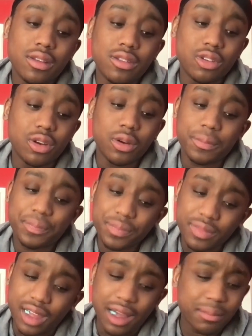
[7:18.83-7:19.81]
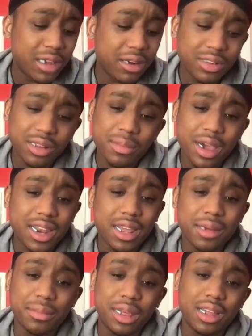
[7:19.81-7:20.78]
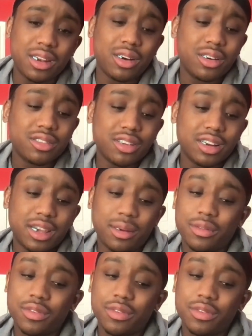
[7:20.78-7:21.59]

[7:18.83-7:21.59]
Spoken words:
So I'm not really mad at him making an all-star game.